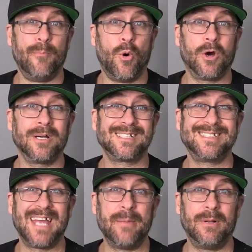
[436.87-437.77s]
more
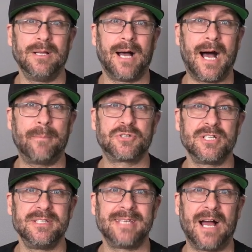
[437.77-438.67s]
stable
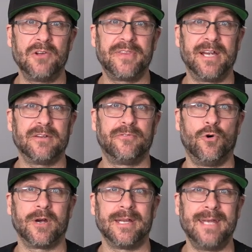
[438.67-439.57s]
options out there
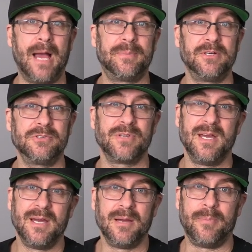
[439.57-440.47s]
for adapters,
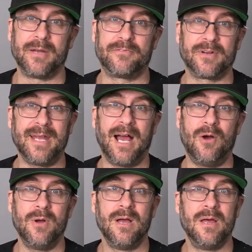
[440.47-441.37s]
but for
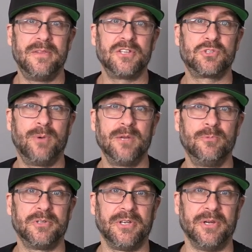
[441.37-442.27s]
now, this one
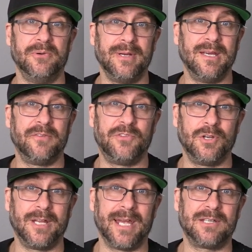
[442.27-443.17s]
will do. If
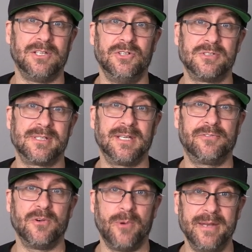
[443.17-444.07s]
you'd like to use a
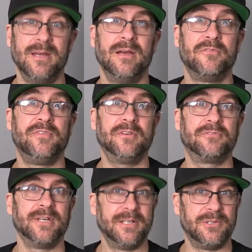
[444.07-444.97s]
different one, feel
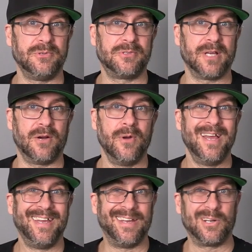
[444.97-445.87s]
free to do so,
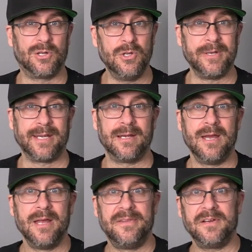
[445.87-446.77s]
including
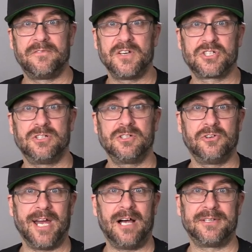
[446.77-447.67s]
the official
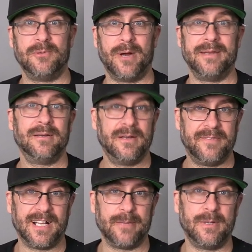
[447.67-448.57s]
Creality one
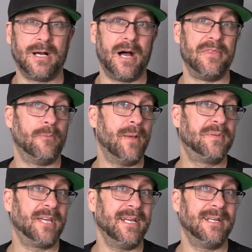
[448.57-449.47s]
available on the
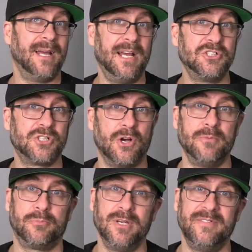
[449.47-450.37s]
website, as
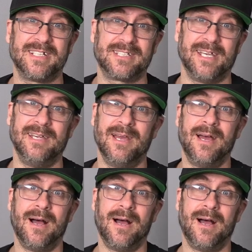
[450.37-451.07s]
shown previously